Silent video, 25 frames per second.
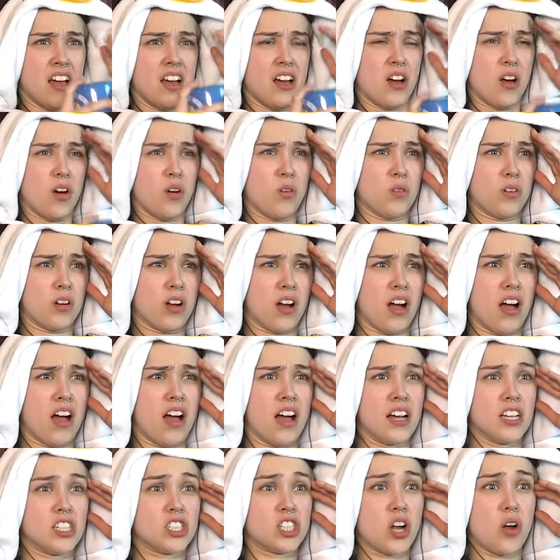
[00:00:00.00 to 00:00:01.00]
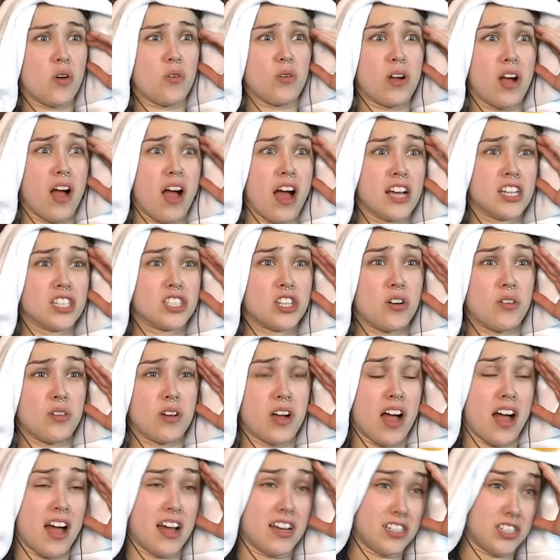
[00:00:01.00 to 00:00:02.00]
Oh gosh, oh gosh, oh
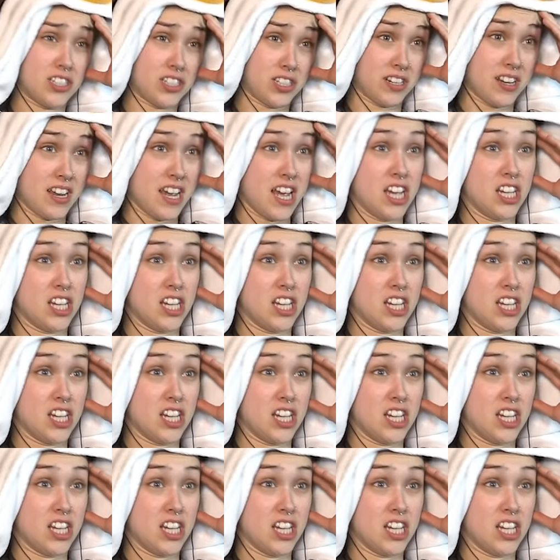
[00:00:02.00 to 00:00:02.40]
gosh.